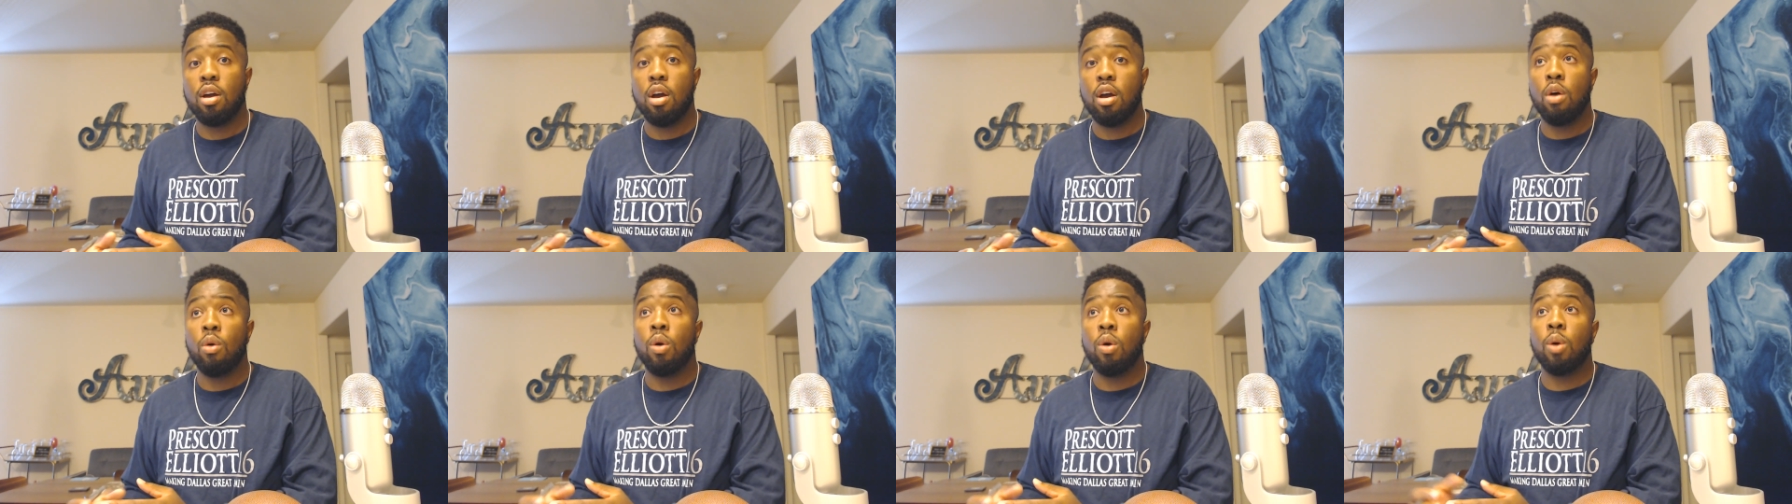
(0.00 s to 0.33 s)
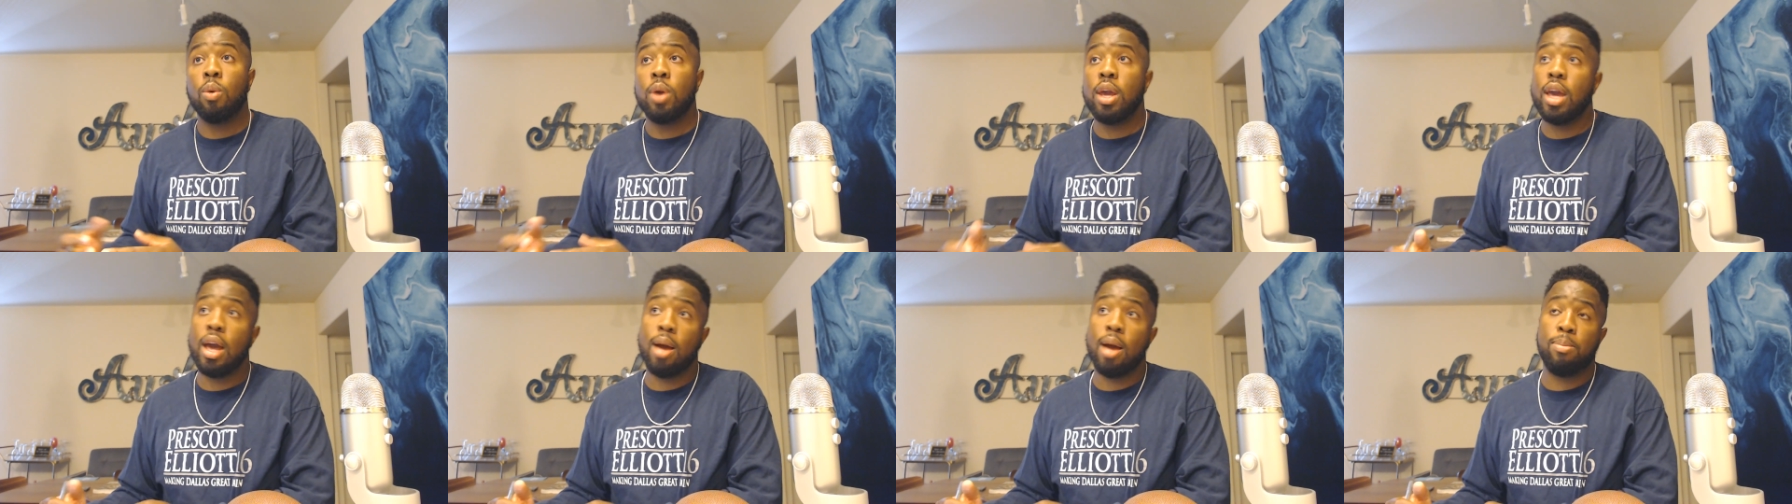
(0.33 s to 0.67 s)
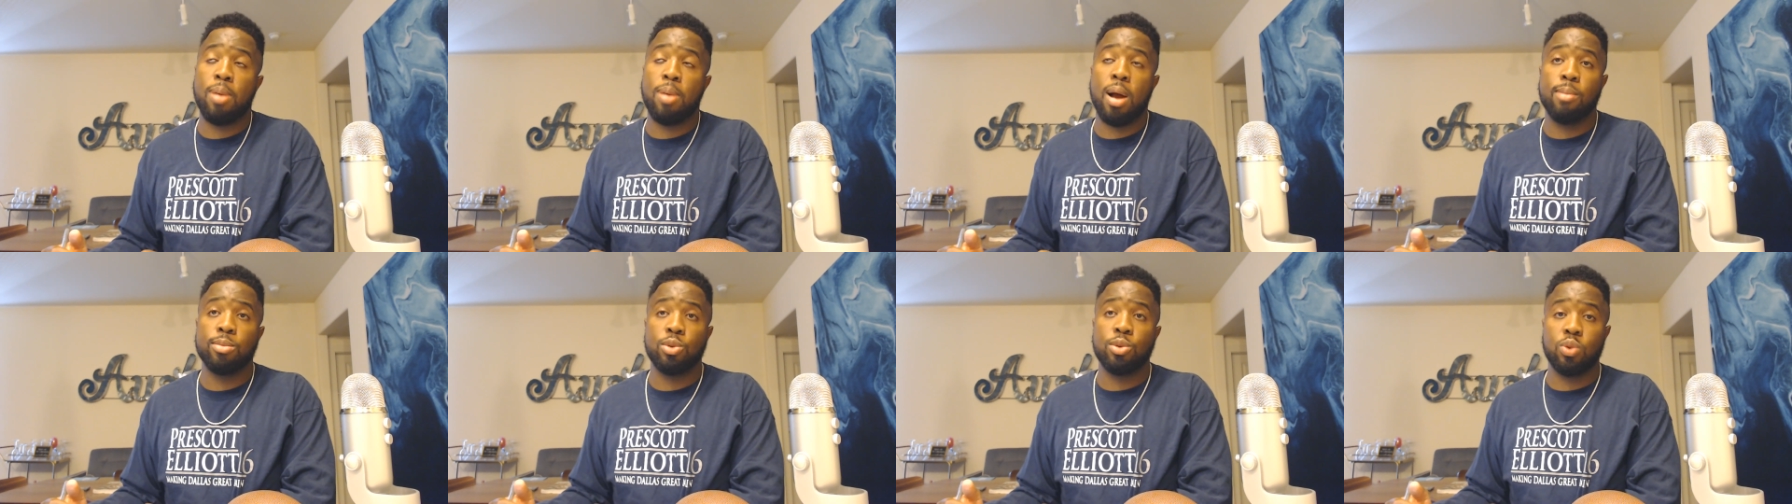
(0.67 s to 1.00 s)
Where we had
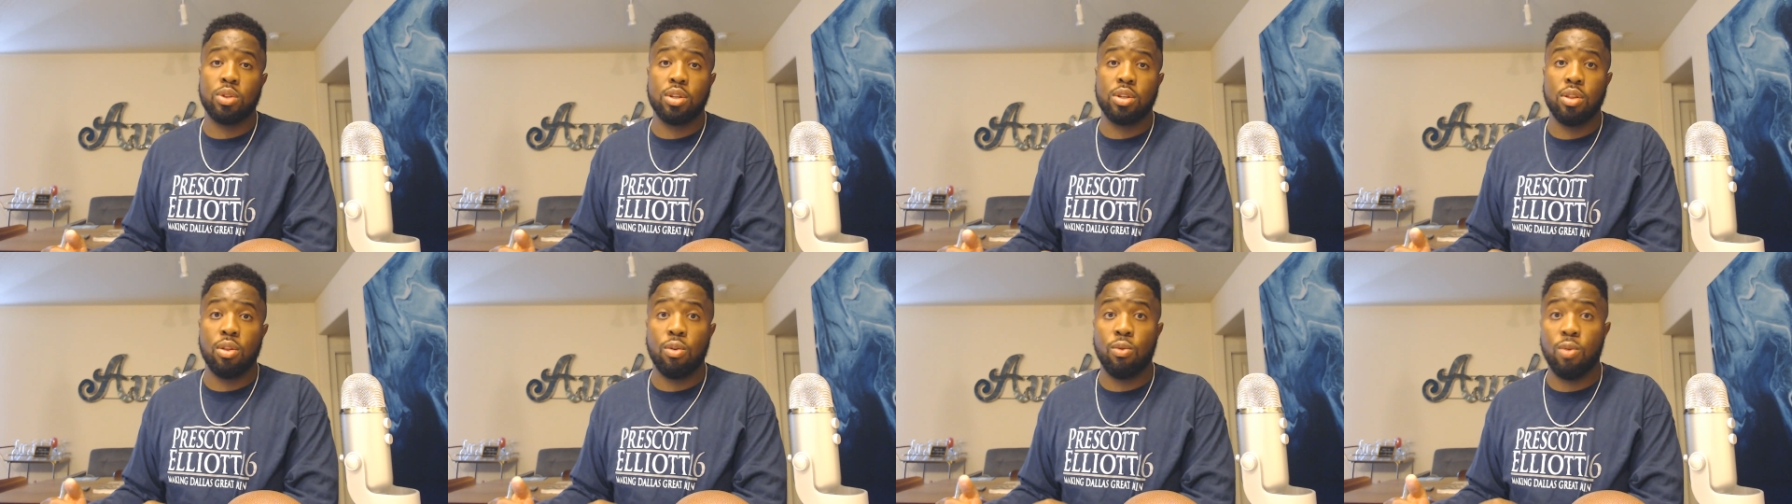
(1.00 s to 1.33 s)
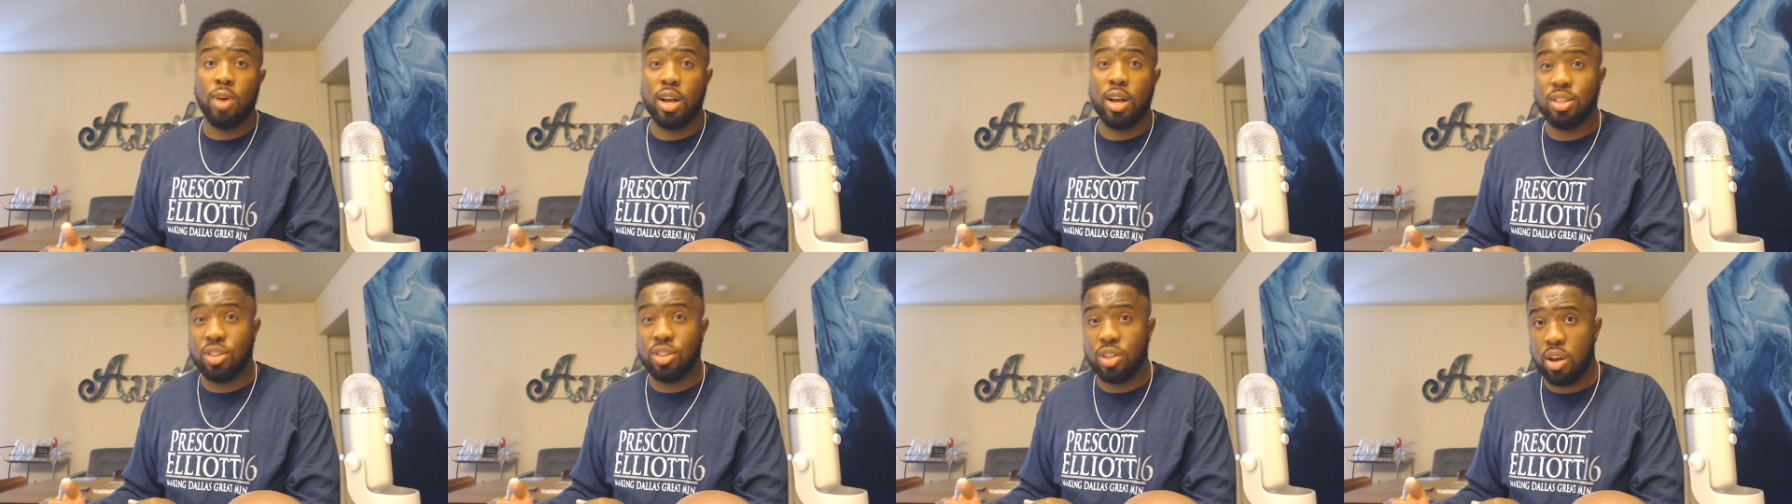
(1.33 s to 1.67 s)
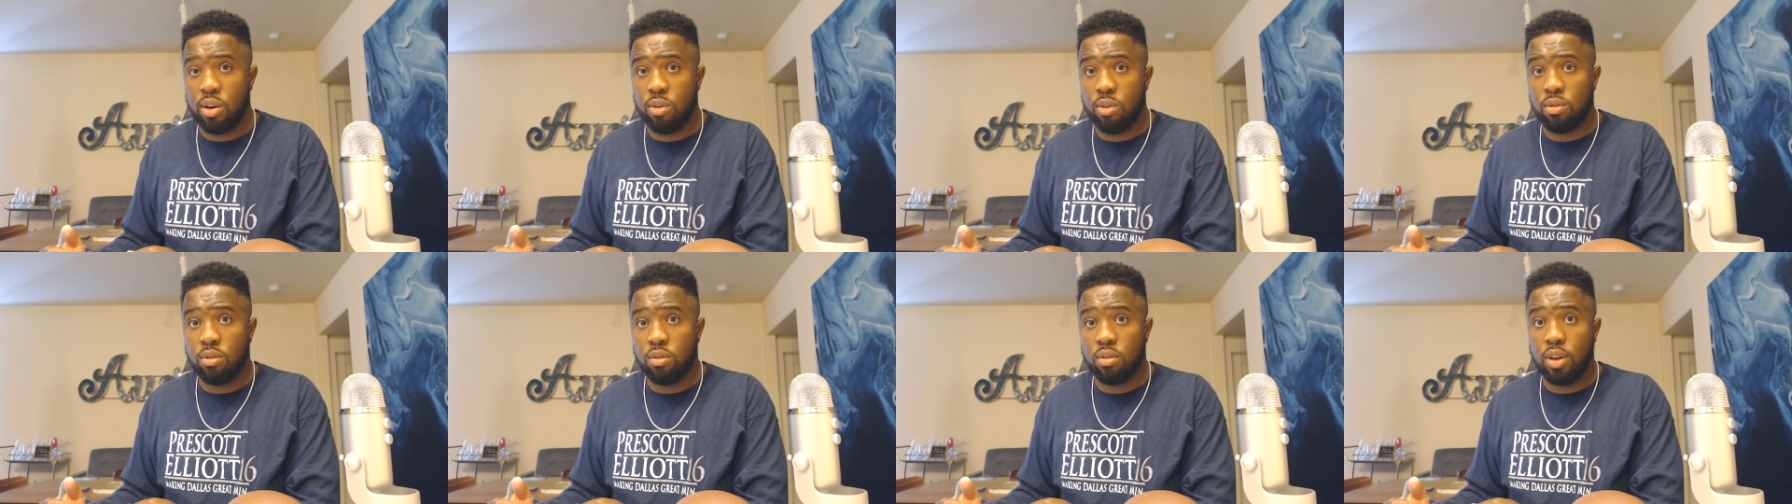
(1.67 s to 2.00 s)
problems was in the red
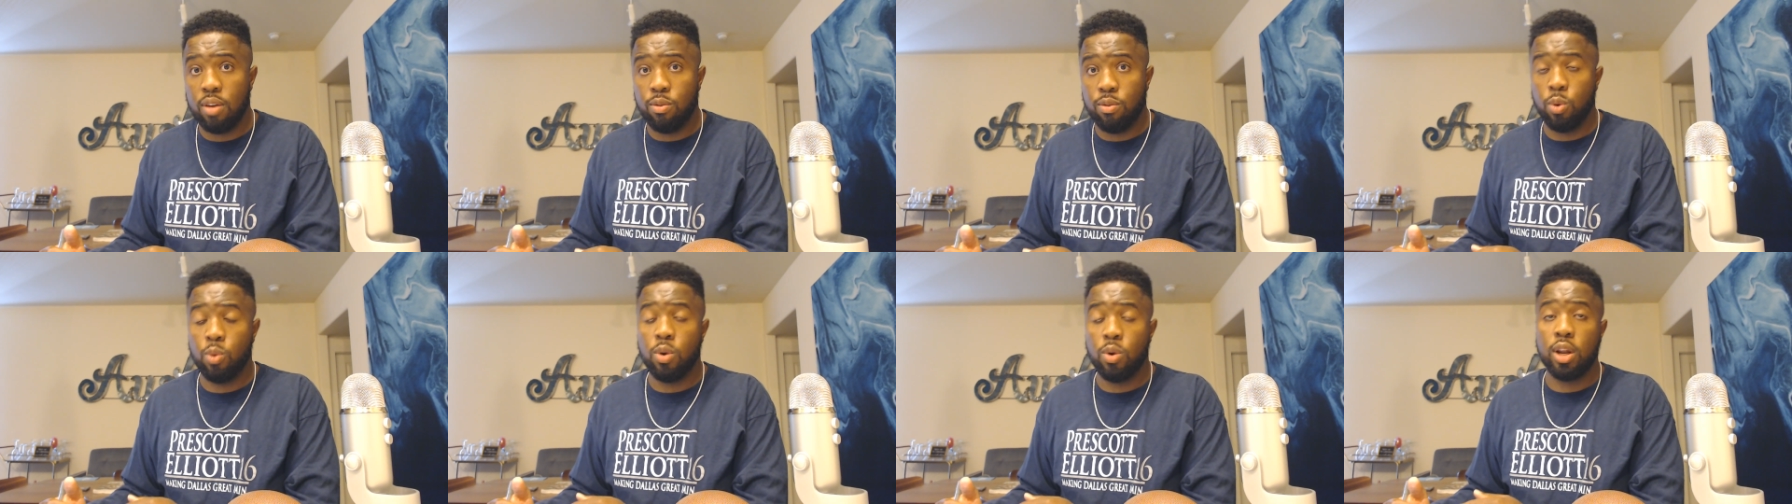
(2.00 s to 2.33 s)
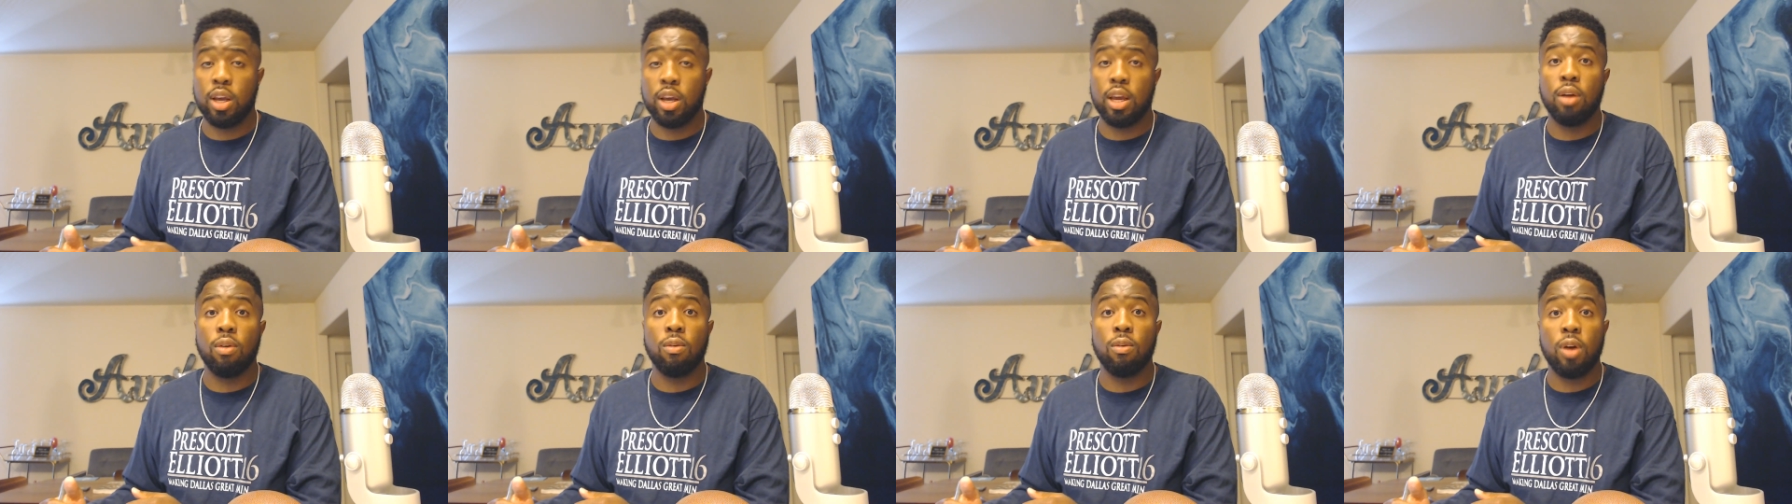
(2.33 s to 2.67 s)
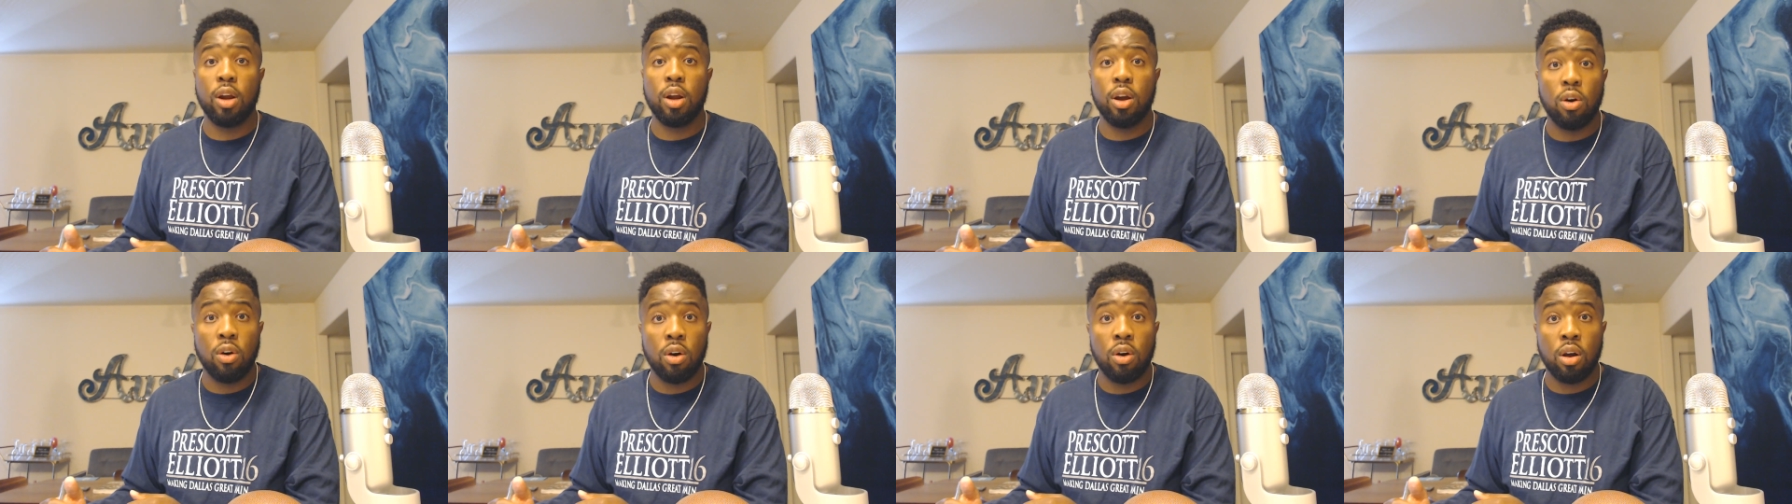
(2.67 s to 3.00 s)
zone, if we want to get
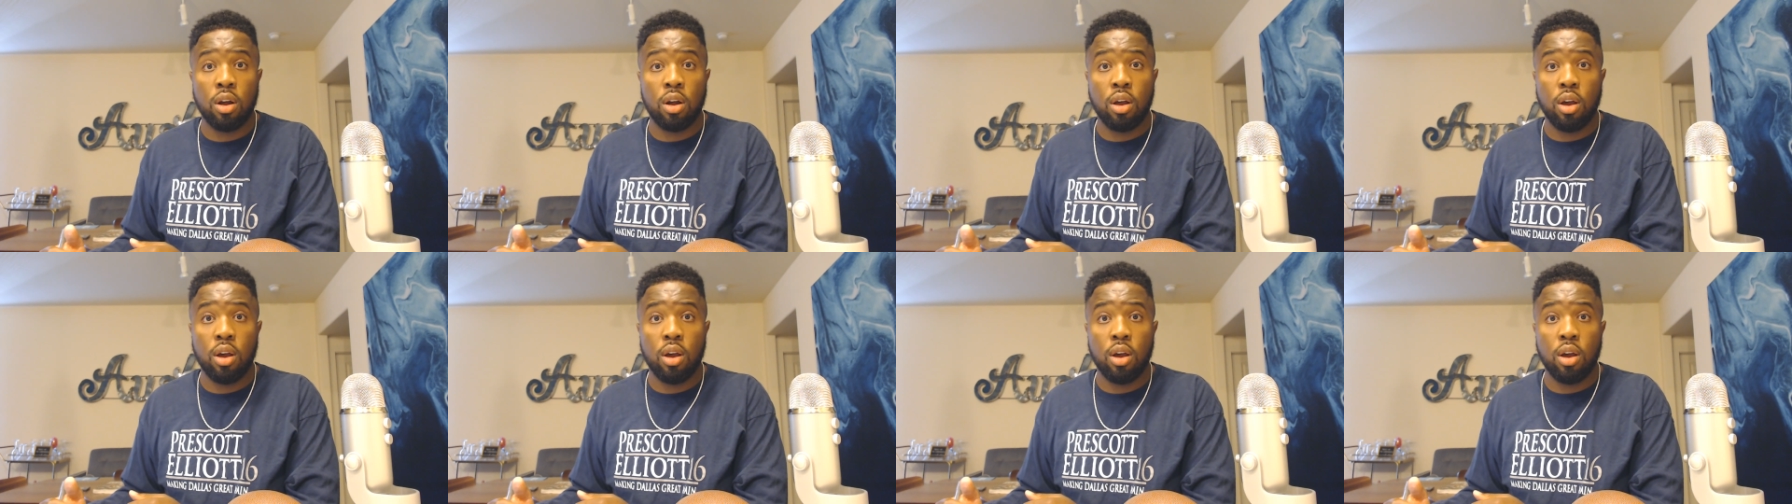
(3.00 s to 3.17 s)
real.